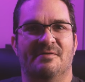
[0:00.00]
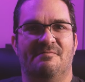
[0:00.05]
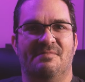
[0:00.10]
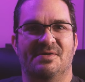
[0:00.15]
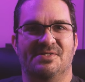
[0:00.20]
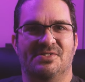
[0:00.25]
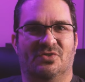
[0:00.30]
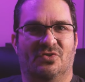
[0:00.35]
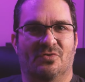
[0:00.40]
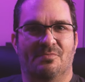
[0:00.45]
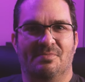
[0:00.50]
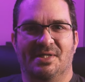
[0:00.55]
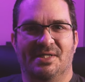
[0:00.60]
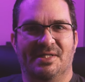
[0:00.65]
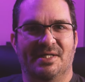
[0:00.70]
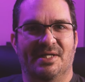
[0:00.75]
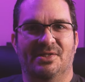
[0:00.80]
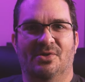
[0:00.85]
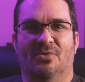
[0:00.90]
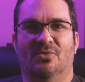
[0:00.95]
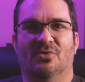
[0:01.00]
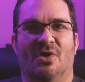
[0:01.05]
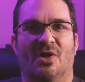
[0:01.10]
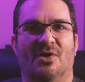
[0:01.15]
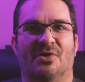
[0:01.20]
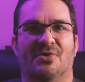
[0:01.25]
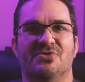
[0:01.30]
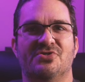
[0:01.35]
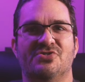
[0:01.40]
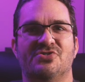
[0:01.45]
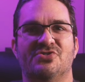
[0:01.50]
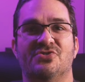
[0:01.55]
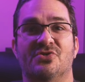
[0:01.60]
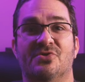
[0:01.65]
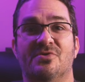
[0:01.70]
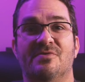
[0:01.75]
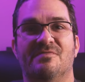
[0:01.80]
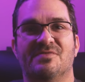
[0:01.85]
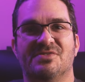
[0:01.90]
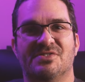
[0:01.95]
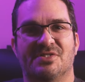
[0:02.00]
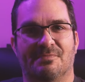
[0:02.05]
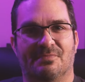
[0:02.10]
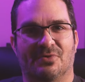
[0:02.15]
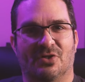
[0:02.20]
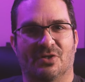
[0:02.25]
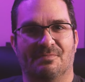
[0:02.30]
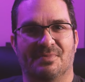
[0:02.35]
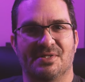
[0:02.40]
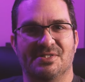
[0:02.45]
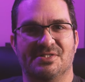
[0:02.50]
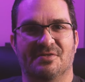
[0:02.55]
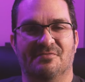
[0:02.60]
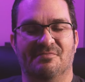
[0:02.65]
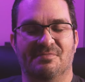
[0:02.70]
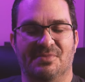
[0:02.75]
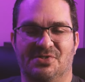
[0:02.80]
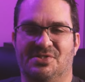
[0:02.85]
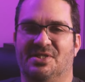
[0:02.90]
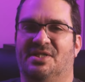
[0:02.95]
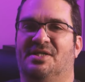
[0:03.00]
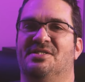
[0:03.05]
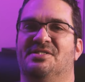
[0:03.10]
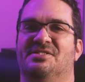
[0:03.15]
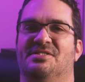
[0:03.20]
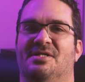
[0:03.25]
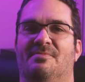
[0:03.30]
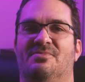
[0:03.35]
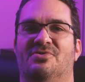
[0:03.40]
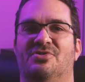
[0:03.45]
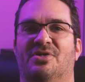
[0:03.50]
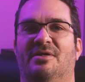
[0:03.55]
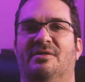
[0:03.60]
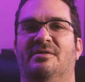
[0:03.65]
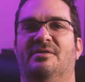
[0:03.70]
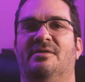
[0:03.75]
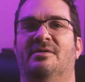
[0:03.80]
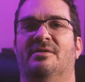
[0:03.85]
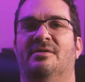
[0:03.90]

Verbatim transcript: physical media no longer serves the purpose of music consumption.